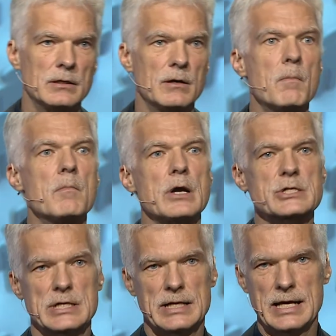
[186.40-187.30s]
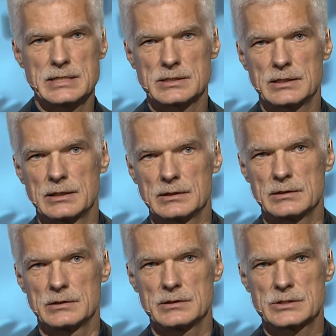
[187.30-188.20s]
homogenizing,
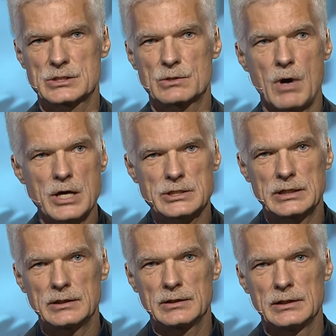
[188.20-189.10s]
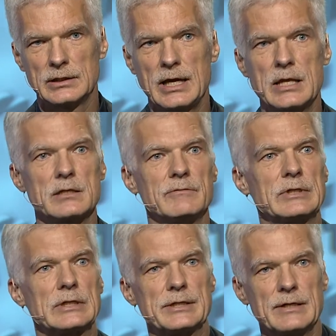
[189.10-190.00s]
squashing
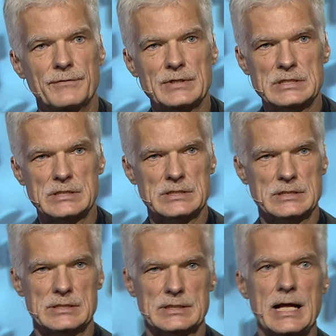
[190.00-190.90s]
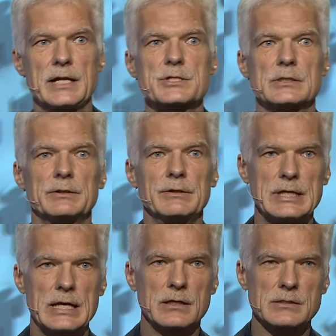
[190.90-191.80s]
individual differences, cultural
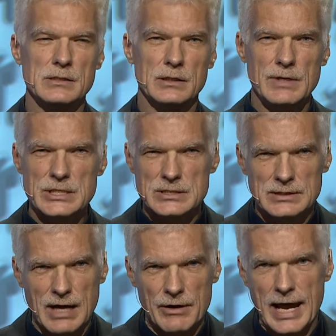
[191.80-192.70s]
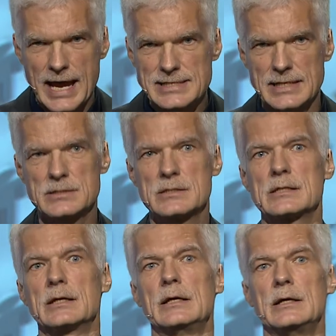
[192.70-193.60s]
uniqueness. The questions around
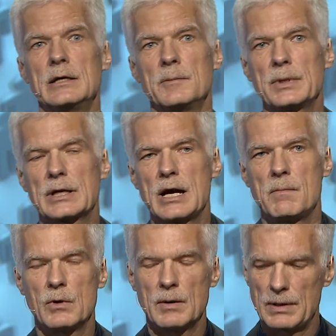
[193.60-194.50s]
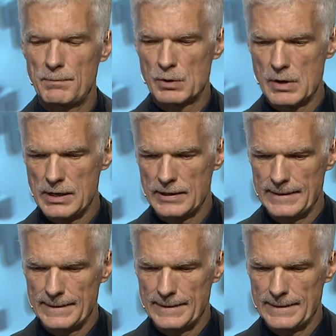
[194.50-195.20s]
identity become more and more important.